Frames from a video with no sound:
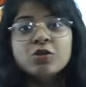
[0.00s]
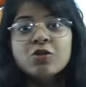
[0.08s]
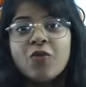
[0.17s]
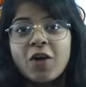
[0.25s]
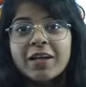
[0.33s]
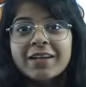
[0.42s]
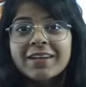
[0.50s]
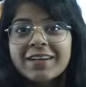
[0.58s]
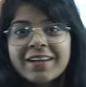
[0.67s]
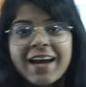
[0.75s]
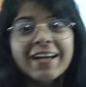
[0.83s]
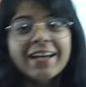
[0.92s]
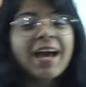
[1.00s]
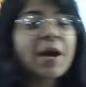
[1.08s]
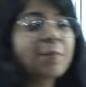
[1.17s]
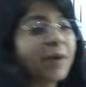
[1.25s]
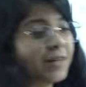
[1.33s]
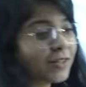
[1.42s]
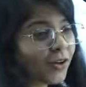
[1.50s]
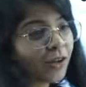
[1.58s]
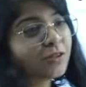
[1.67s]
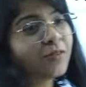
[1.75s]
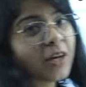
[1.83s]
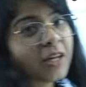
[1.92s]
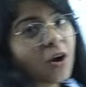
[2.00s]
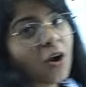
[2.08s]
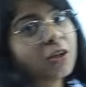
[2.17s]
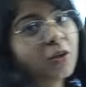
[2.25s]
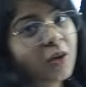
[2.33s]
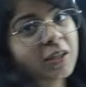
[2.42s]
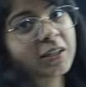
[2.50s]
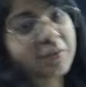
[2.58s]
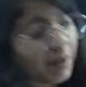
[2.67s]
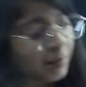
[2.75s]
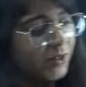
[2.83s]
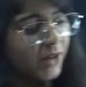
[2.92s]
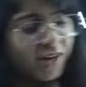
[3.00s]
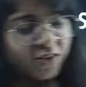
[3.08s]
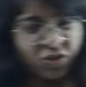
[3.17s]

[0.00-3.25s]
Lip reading: falling, right? Pen is also falling. Although Aditi ma'am's catch is